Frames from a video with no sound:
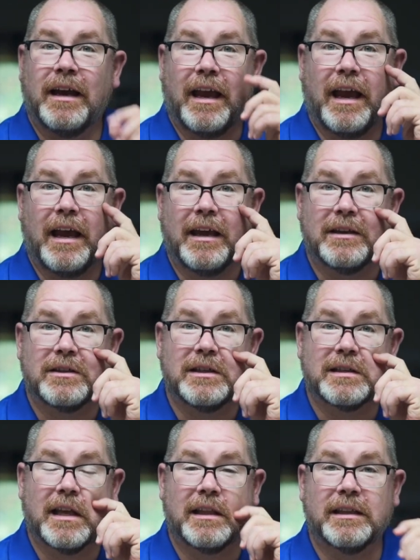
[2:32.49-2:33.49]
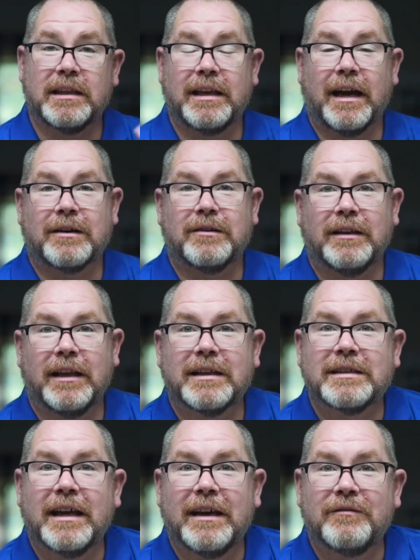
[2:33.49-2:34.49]
And she said that the doctor
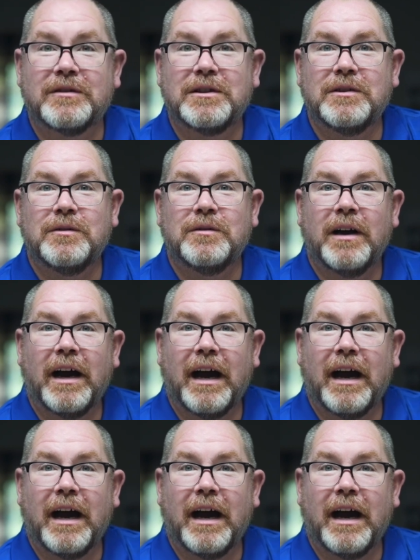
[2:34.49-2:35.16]
likes to have 2